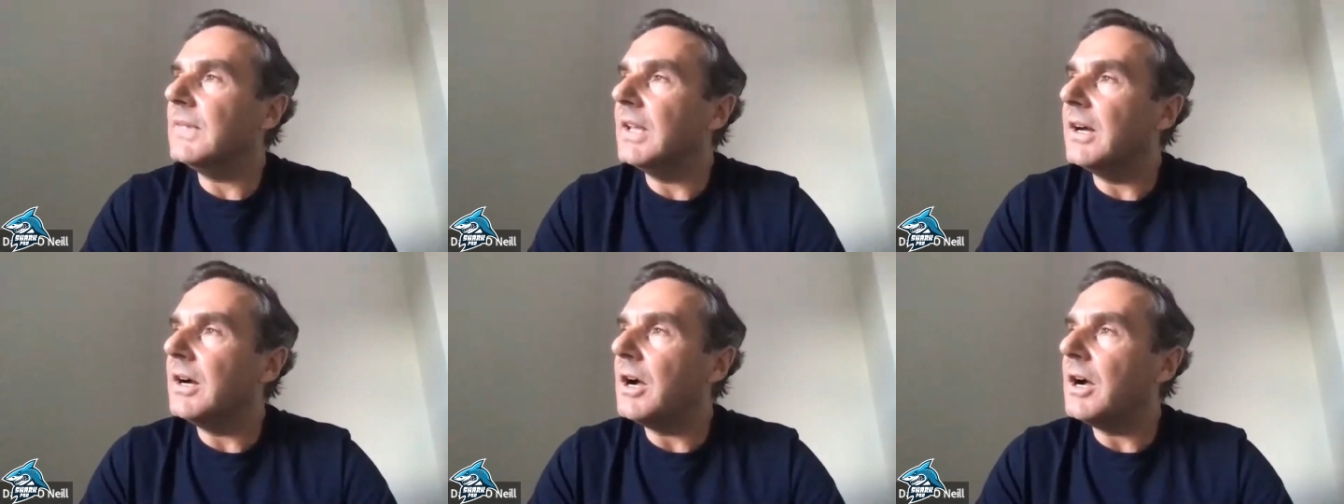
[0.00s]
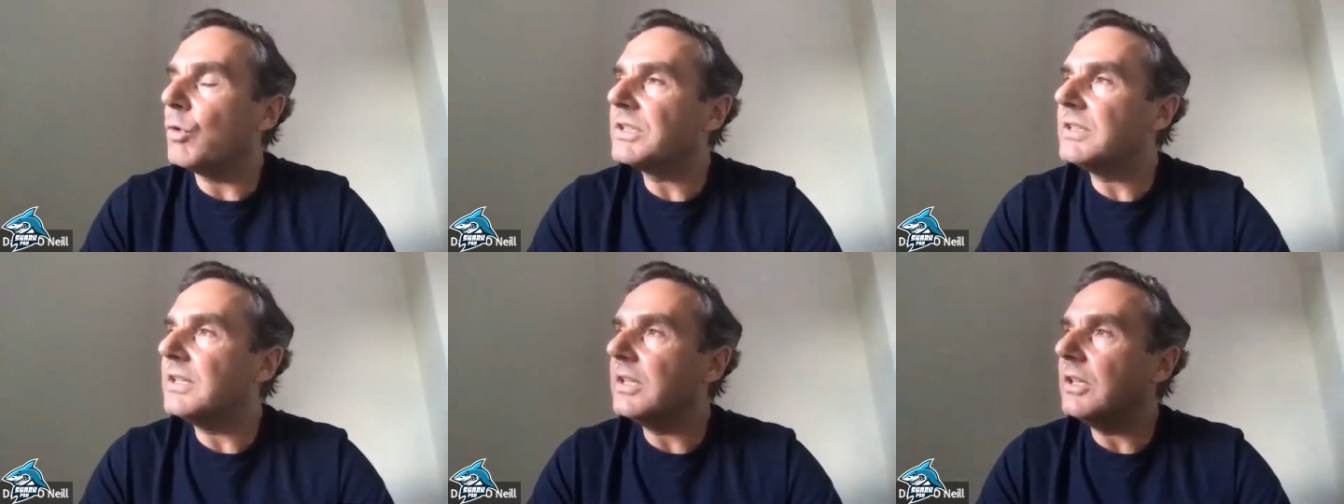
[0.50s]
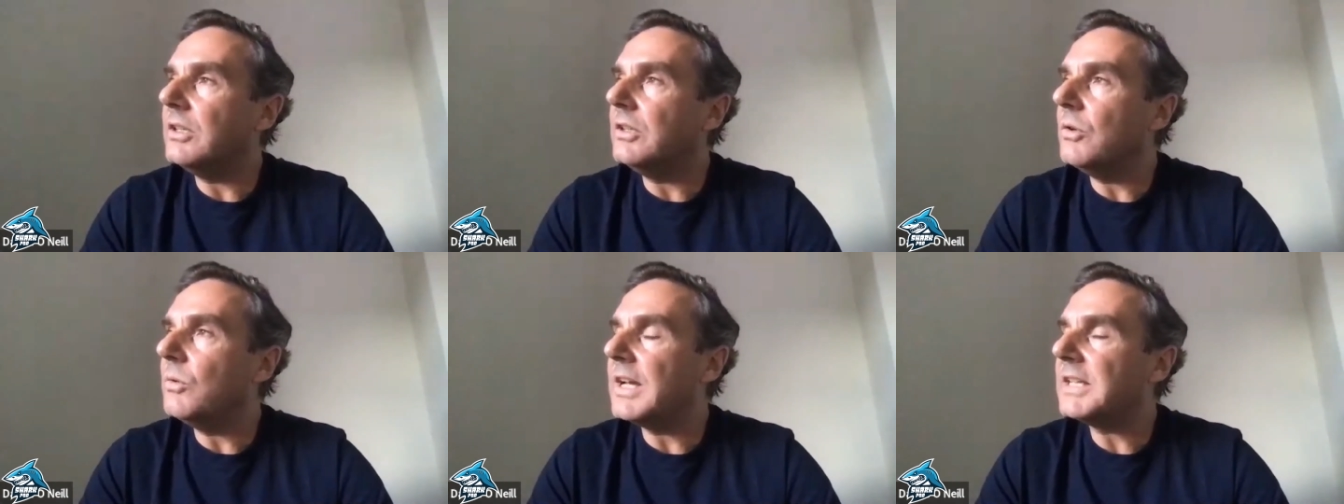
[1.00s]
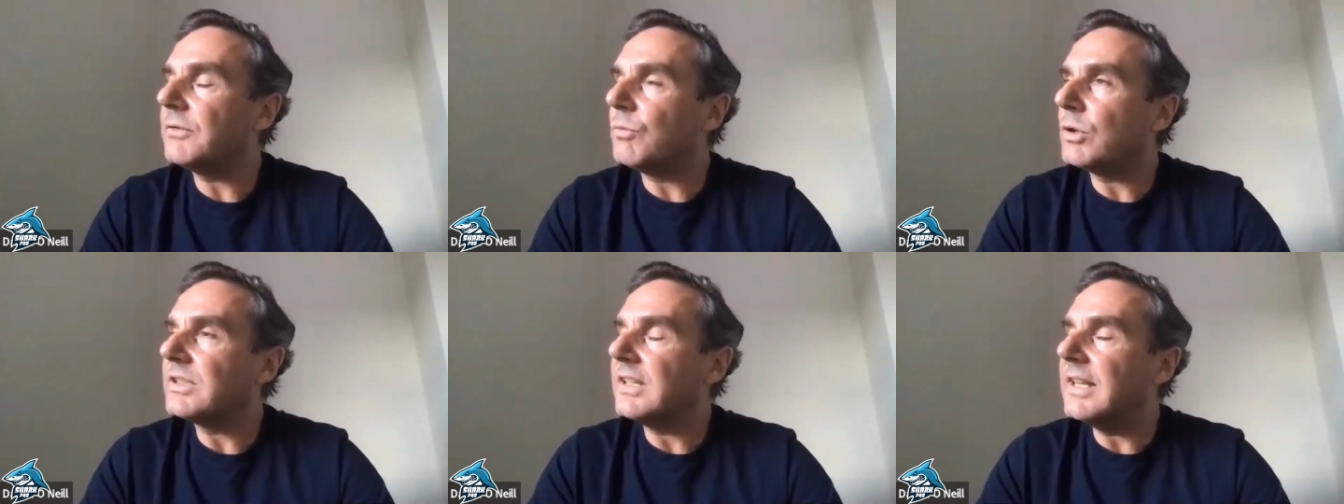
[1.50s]
uh, I've worked in the U.S. I've
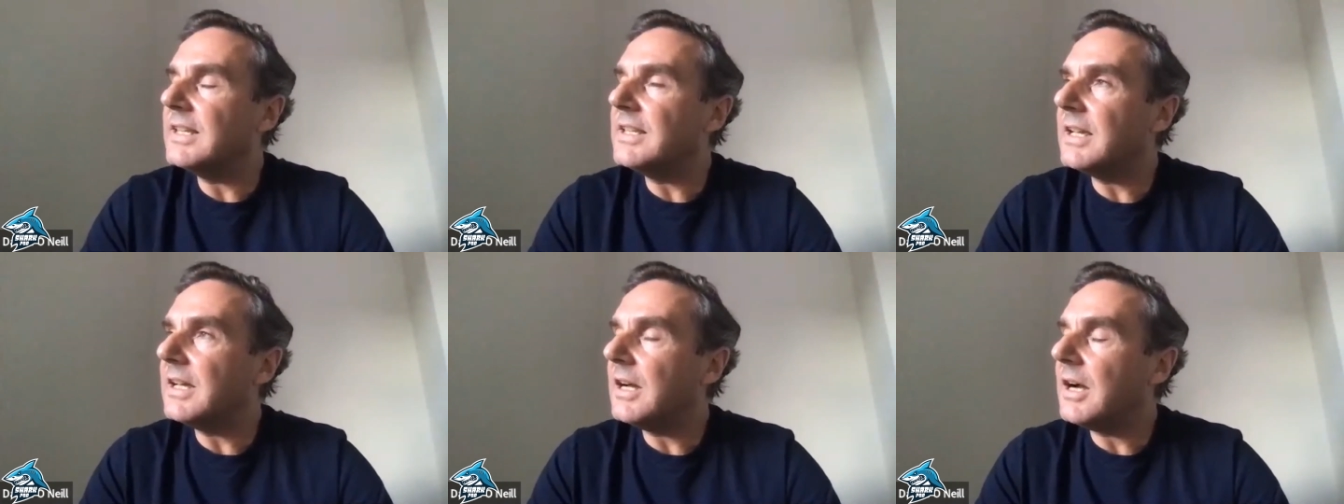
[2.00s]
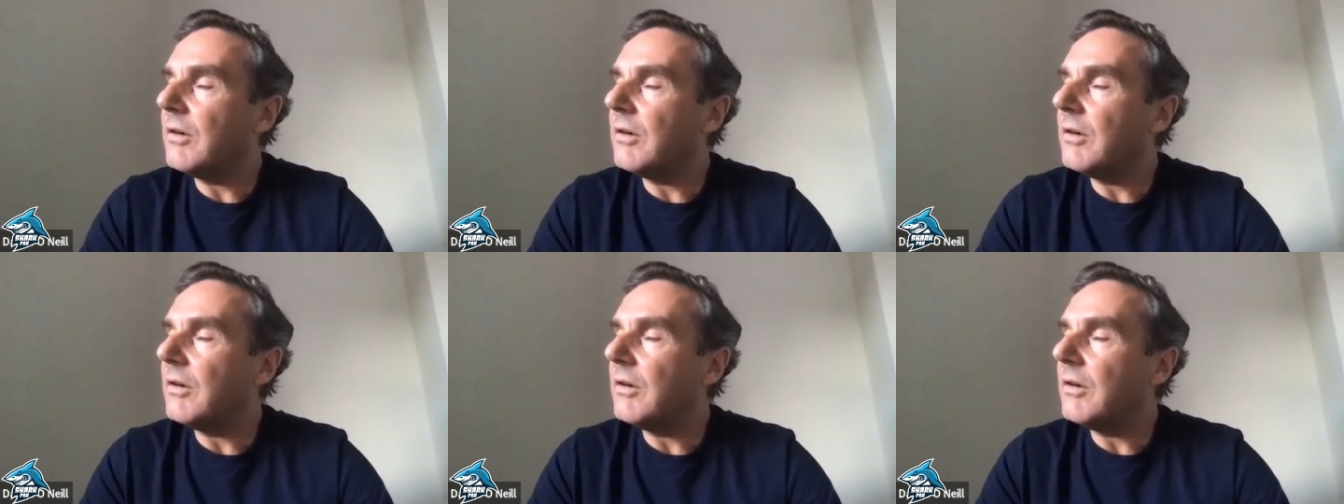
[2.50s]
worked in India.